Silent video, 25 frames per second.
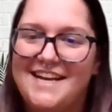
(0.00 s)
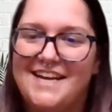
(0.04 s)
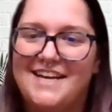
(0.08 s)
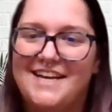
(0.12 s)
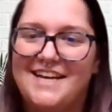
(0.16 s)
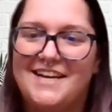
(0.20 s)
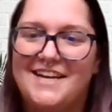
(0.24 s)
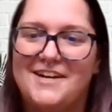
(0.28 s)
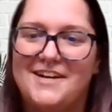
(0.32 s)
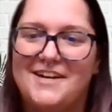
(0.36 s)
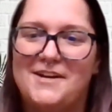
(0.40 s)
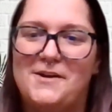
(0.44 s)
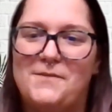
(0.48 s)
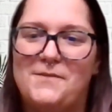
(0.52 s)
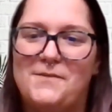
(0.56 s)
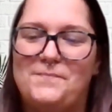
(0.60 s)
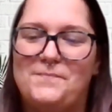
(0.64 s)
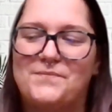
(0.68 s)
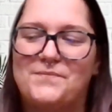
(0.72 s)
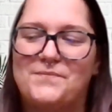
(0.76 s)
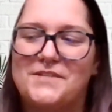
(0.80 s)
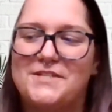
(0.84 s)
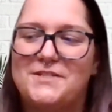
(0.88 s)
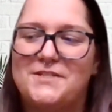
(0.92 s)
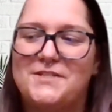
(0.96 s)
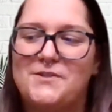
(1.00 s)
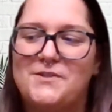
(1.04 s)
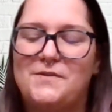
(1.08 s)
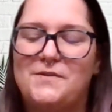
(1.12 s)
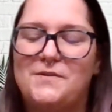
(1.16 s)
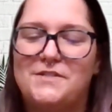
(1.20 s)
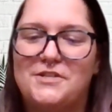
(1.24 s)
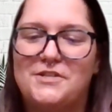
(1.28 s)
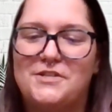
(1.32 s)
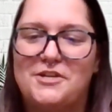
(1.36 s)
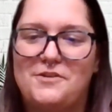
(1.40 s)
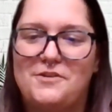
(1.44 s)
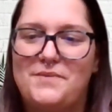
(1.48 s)
So
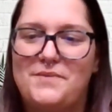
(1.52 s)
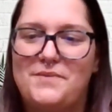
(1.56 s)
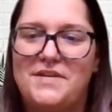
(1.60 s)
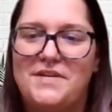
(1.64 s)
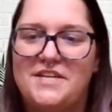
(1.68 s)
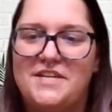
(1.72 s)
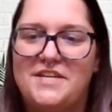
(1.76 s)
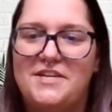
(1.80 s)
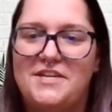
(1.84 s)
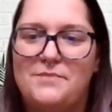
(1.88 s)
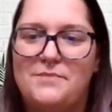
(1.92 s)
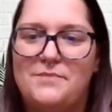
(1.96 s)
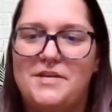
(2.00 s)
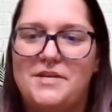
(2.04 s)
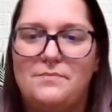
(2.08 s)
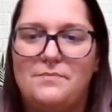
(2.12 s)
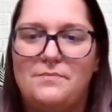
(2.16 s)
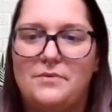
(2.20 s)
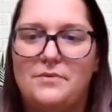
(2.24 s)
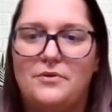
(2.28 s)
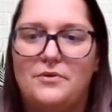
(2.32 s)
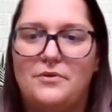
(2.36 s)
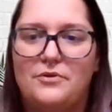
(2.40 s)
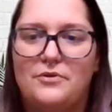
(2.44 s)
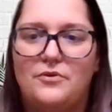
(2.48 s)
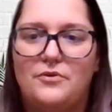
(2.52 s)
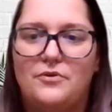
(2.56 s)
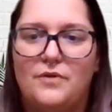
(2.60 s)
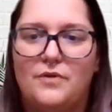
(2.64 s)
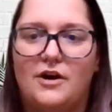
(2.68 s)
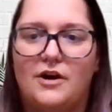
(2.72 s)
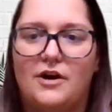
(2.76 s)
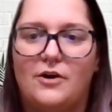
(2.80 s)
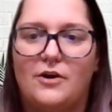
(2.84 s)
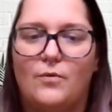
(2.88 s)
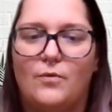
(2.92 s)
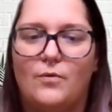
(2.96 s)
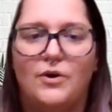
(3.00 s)
it's going to be people who
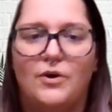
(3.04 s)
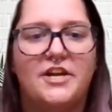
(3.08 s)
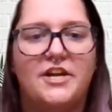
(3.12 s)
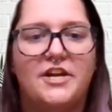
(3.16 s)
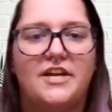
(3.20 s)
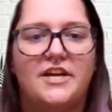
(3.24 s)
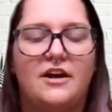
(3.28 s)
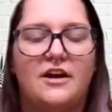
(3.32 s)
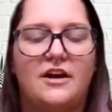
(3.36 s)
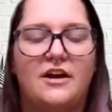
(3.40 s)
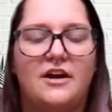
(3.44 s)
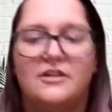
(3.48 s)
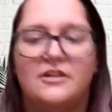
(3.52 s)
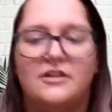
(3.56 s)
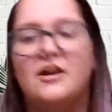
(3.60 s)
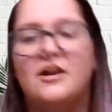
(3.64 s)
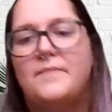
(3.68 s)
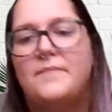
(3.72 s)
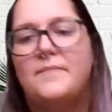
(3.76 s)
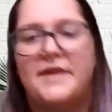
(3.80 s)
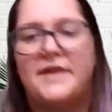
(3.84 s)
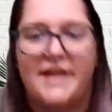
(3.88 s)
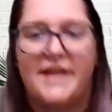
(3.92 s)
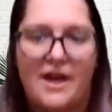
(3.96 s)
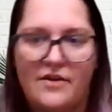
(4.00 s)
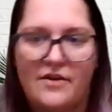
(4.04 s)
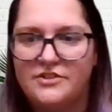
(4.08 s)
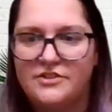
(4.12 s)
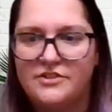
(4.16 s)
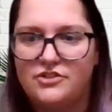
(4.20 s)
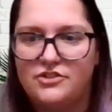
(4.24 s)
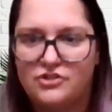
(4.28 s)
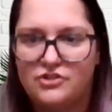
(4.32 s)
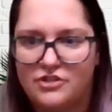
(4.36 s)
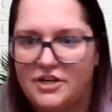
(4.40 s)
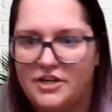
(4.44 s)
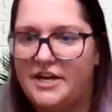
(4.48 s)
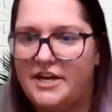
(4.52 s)
are working on coming out as
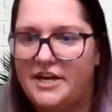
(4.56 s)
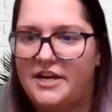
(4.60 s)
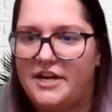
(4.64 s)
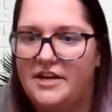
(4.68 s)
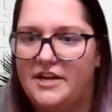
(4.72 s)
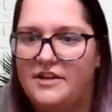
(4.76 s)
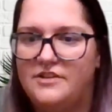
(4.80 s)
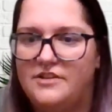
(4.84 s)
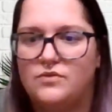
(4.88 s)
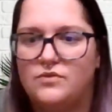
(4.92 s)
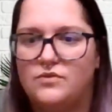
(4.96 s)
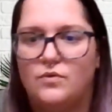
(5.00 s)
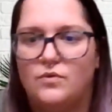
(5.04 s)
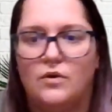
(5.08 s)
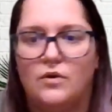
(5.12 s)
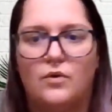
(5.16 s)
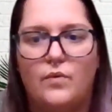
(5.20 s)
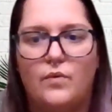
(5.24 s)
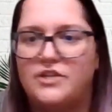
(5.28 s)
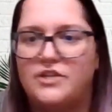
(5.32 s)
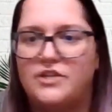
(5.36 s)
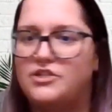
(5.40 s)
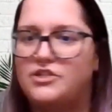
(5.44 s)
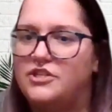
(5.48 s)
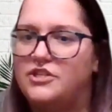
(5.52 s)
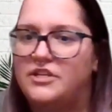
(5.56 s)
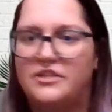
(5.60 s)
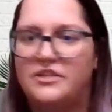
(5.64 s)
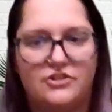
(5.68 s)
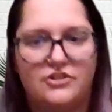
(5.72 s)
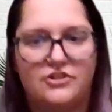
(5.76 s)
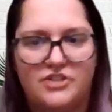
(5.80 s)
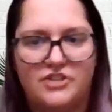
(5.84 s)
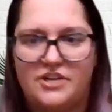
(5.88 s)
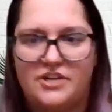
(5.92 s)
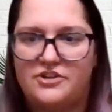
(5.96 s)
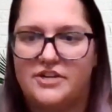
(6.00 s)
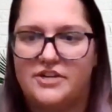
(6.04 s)
trans or questioning their
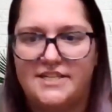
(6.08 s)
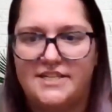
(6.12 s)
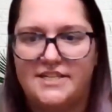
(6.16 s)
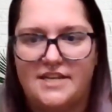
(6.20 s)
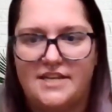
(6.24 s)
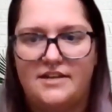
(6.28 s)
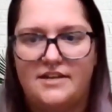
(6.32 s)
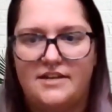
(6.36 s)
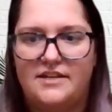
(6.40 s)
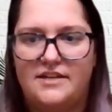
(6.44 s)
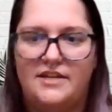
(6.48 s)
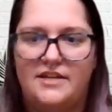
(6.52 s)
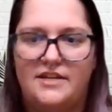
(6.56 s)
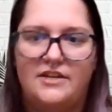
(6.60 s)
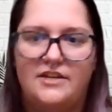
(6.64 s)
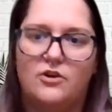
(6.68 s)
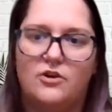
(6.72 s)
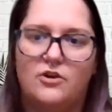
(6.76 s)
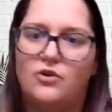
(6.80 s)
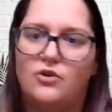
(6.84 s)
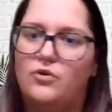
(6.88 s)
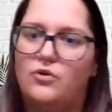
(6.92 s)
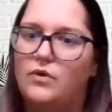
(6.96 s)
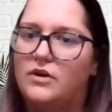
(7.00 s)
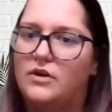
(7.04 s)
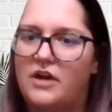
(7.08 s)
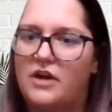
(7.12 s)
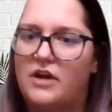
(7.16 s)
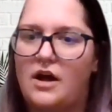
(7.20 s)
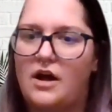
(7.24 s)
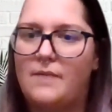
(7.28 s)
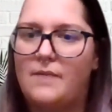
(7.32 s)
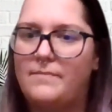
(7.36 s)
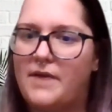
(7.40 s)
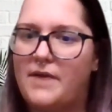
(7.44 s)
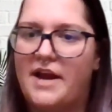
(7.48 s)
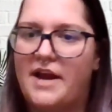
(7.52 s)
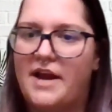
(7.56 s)
gender identity, or who are
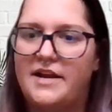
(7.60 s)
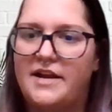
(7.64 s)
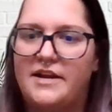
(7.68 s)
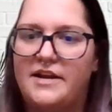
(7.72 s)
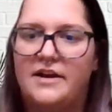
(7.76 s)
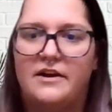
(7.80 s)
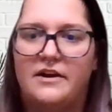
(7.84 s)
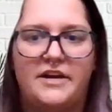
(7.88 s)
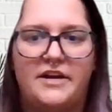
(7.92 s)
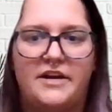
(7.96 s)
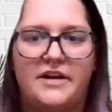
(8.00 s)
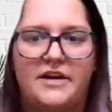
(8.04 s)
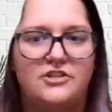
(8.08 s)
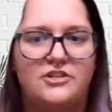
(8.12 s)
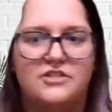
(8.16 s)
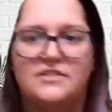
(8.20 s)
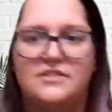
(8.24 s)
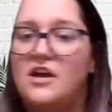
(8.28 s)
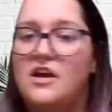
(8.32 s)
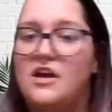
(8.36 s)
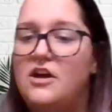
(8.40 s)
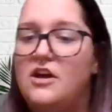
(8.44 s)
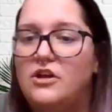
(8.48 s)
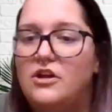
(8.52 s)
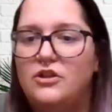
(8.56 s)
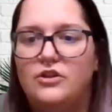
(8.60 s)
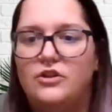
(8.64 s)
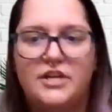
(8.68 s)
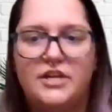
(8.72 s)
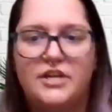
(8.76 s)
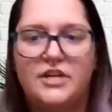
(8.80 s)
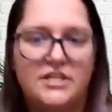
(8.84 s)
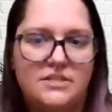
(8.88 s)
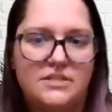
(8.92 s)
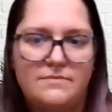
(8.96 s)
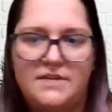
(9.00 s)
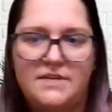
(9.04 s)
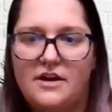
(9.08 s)
non-binary and just
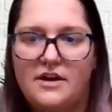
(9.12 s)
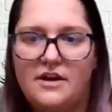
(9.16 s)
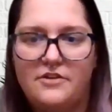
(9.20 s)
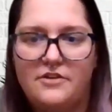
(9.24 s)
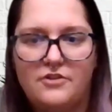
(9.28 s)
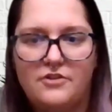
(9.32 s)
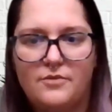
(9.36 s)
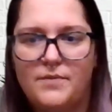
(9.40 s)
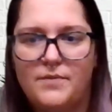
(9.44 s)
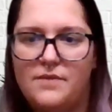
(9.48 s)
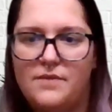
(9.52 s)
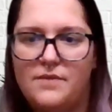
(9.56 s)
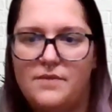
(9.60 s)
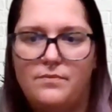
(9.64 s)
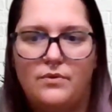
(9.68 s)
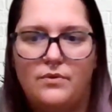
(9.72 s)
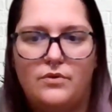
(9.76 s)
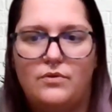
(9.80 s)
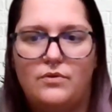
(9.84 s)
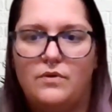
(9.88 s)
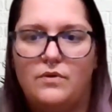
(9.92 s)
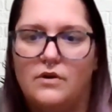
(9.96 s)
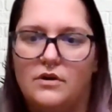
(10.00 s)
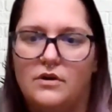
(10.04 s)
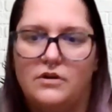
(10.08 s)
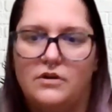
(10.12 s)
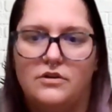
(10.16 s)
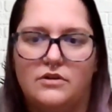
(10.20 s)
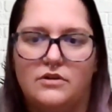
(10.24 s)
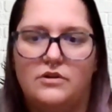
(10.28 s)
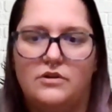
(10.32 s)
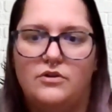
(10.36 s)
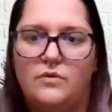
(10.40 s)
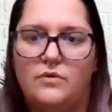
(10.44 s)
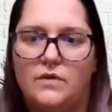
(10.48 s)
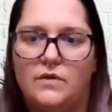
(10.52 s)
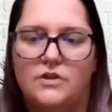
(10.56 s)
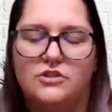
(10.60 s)
looking to meet other people who
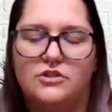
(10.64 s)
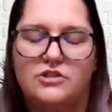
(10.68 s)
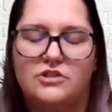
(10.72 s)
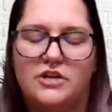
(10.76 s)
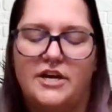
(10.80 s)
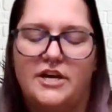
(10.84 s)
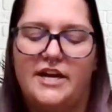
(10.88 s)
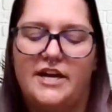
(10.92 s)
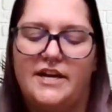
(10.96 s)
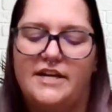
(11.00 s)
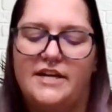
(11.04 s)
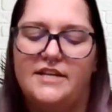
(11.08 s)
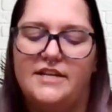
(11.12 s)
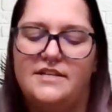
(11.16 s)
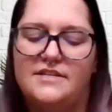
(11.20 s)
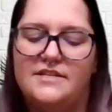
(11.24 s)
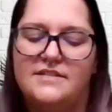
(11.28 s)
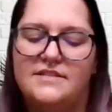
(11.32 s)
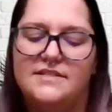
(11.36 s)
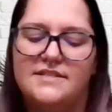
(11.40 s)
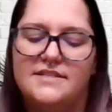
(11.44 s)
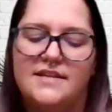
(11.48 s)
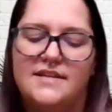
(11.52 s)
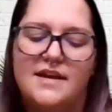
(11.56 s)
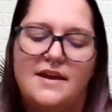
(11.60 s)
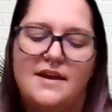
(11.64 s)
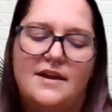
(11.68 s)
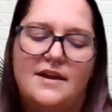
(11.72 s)
are trans.